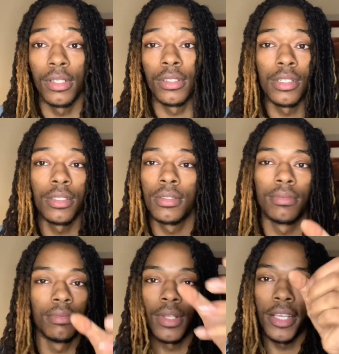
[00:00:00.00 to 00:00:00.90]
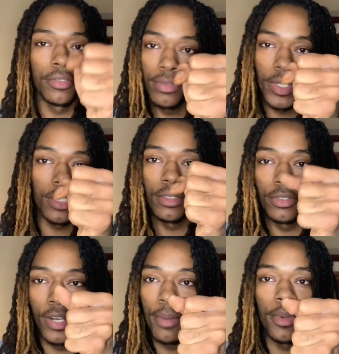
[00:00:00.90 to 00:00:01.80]
just how you just regularly
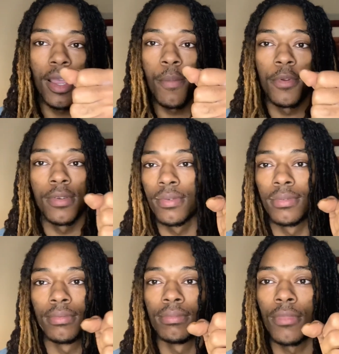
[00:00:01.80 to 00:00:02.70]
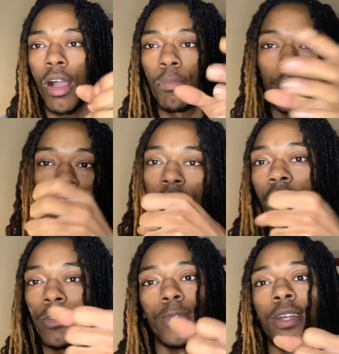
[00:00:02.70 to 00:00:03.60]
grab a hammer. Pressure all
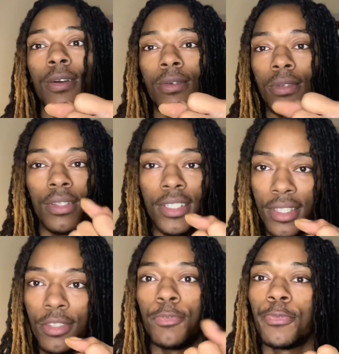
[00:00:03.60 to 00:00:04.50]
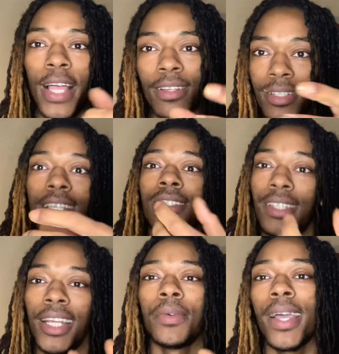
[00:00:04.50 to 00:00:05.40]
around. And you like that's
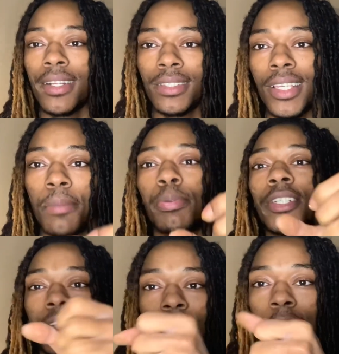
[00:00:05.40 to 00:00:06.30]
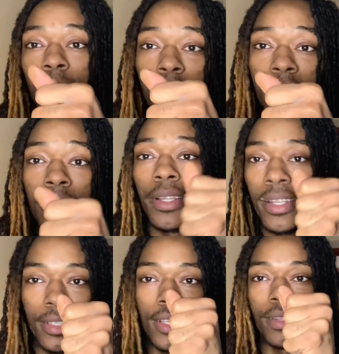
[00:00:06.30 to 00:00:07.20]
exactly how to say it. Pressure all around it
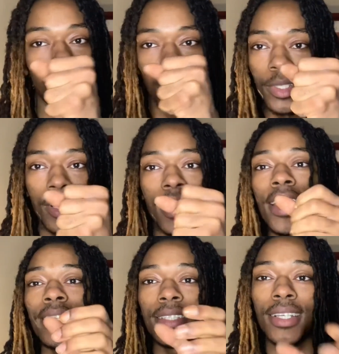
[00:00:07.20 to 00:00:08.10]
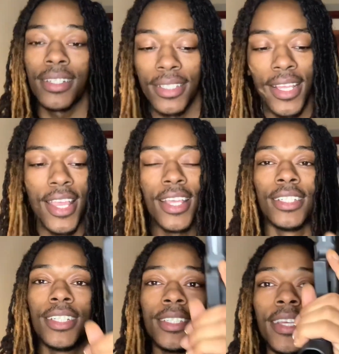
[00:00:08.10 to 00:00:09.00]
with instead of
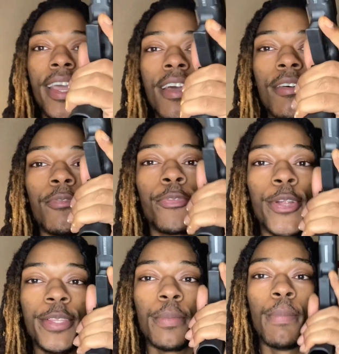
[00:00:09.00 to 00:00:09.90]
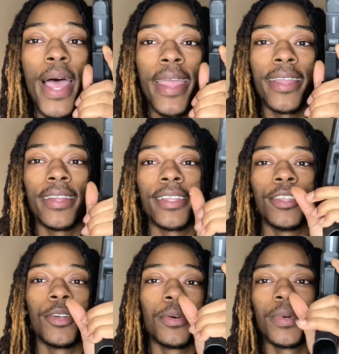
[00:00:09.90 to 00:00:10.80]
just front to back. You
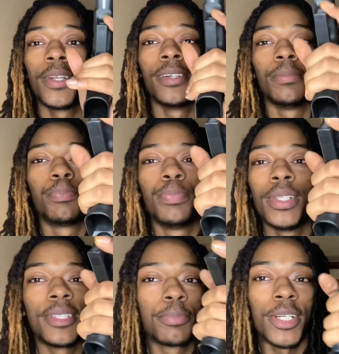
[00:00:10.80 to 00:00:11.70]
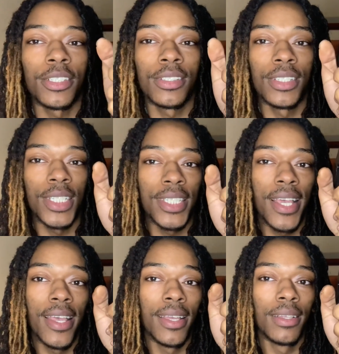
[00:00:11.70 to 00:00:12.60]
don't want to put the pressure to the
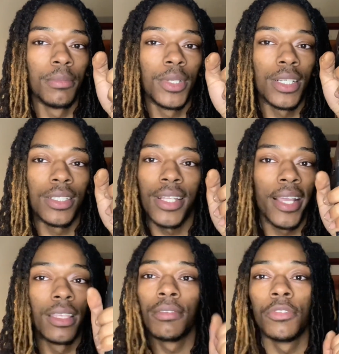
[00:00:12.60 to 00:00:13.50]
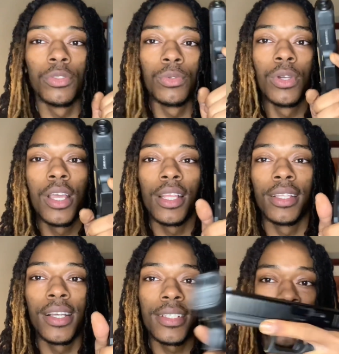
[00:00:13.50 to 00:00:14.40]
side because it's not giving you the
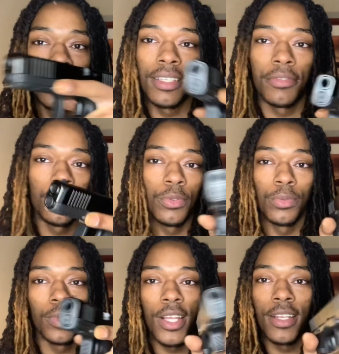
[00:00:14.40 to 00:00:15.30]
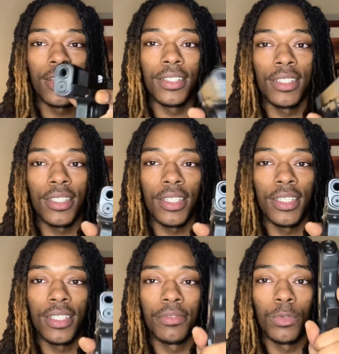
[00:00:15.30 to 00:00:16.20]
gun's not giving you none of this. It's
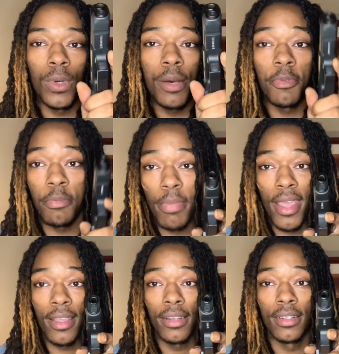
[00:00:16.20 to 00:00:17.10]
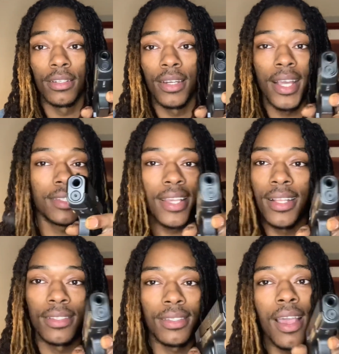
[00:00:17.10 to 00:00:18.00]
giving you up and back, not side to
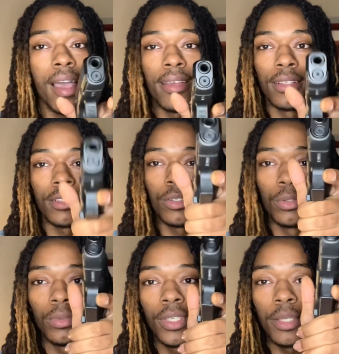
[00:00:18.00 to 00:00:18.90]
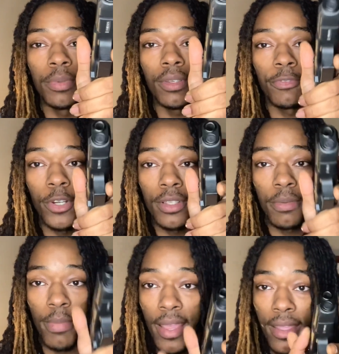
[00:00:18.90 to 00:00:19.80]
side. So keep it front to
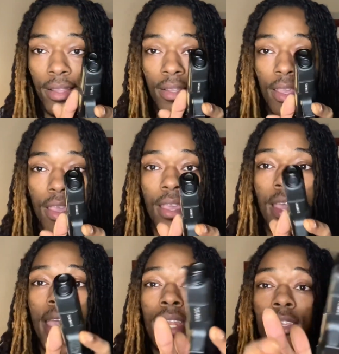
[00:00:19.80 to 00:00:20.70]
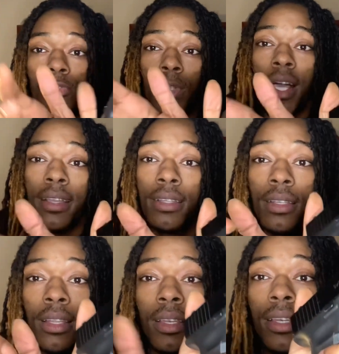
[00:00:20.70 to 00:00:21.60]
back, and then you locking
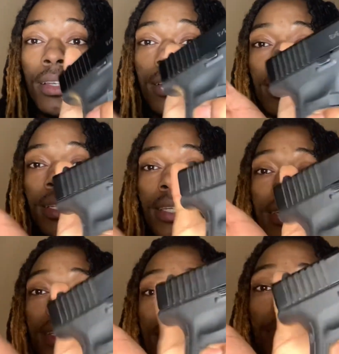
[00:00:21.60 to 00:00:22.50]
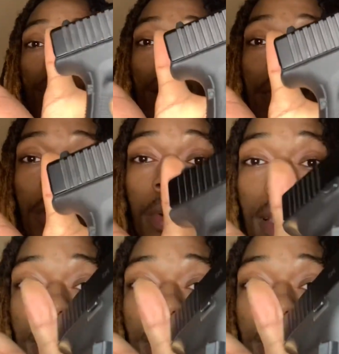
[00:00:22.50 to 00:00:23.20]
this part of your hand